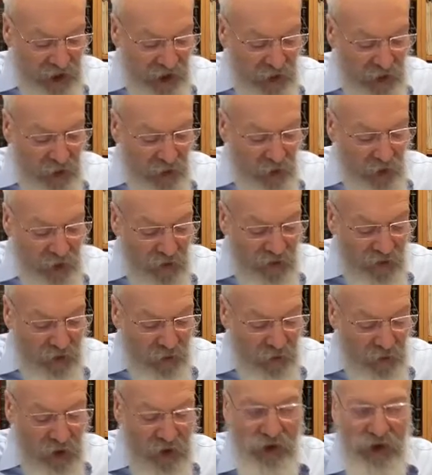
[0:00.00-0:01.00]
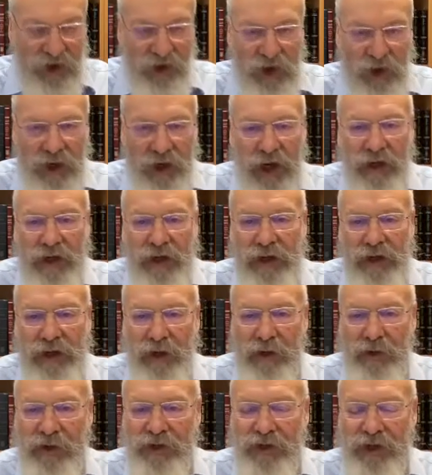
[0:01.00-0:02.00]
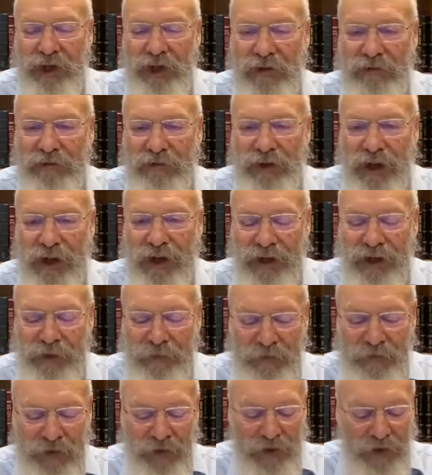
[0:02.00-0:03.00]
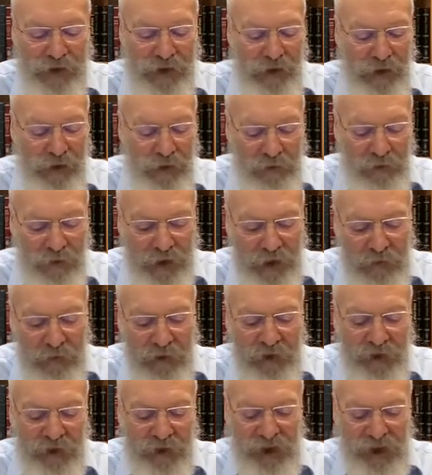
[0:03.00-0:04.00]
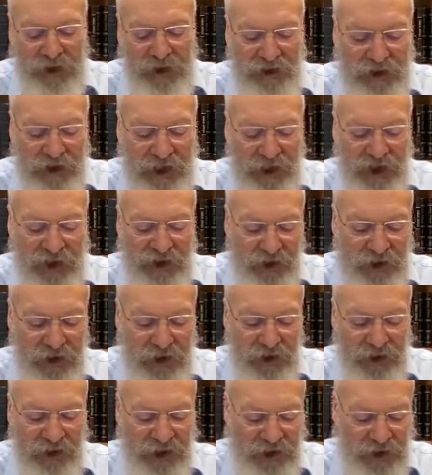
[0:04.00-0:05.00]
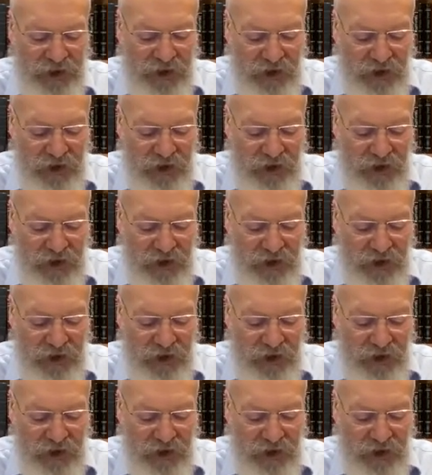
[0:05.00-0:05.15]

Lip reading: and all of their words are like coals of fire. Well, I want to just touch on this